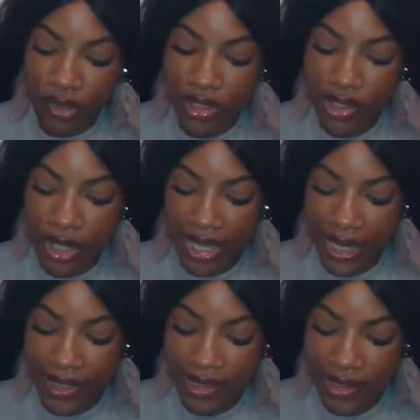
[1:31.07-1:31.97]
So like
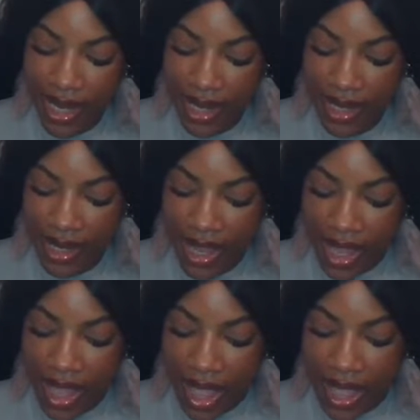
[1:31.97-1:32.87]
I said,
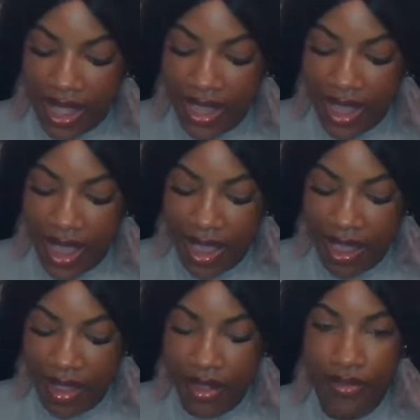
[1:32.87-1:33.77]
I
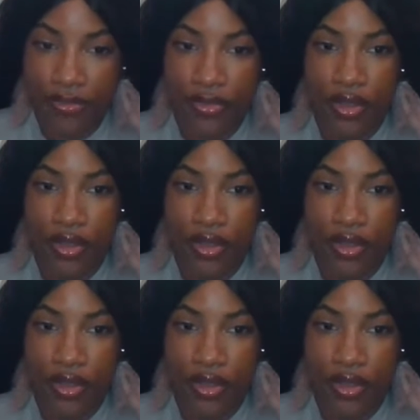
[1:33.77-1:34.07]
have